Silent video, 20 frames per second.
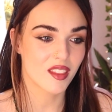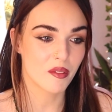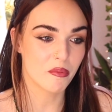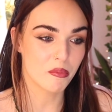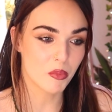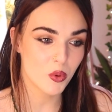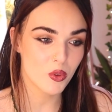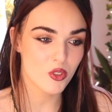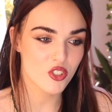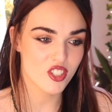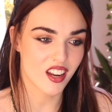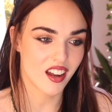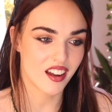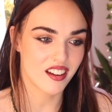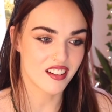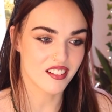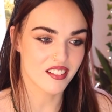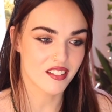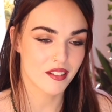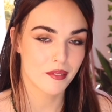the
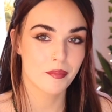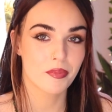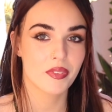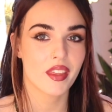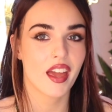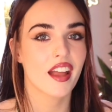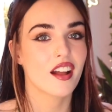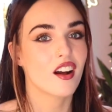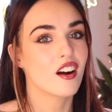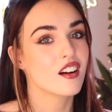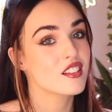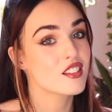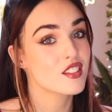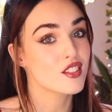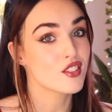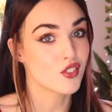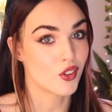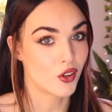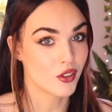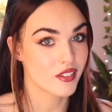Moonchild, I got
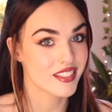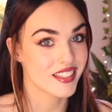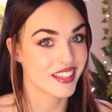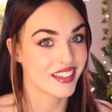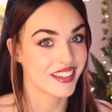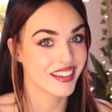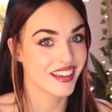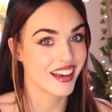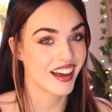salty.